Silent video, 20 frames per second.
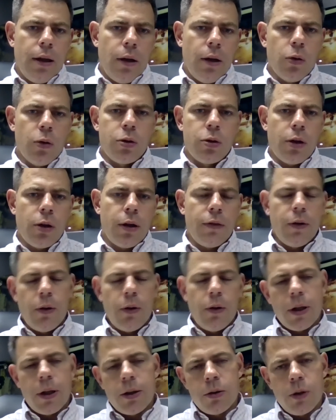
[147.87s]
Also, if you
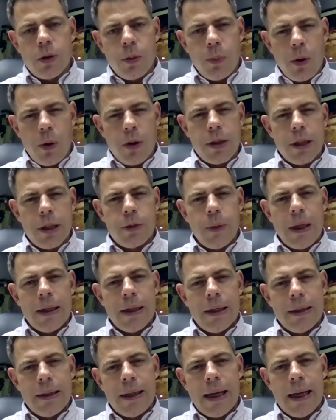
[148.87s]
look at the sort of projects we
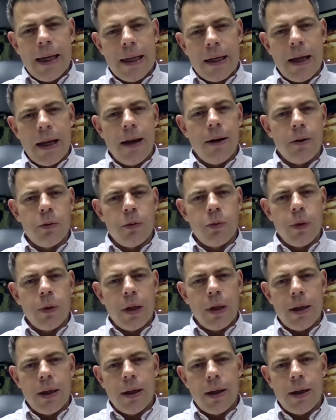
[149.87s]
undertake now,
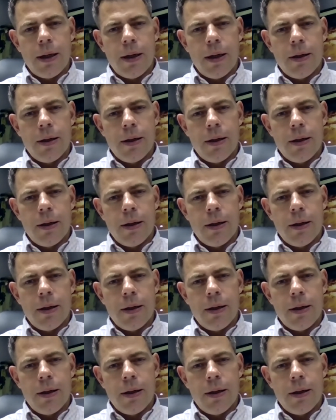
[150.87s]
we